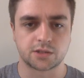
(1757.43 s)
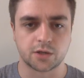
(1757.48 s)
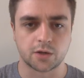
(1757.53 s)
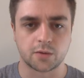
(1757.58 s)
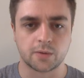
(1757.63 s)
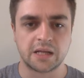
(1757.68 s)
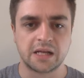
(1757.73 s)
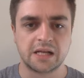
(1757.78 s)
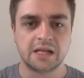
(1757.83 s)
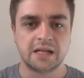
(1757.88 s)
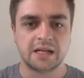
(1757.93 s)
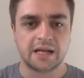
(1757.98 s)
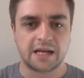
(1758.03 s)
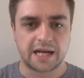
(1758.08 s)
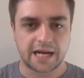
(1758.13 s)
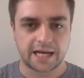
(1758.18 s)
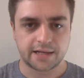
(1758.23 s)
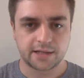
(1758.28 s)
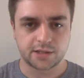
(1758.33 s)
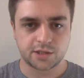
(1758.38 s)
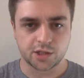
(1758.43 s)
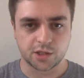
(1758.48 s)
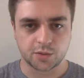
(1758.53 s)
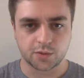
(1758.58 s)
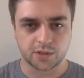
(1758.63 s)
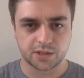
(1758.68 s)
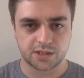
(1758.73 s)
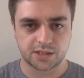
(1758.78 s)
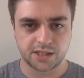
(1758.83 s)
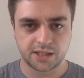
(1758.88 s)
So adder to
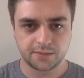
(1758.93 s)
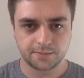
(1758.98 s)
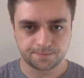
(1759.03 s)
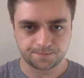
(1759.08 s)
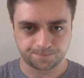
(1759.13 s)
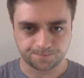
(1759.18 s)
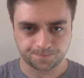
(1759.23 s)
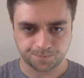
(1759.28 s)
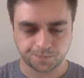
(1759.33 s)
USD.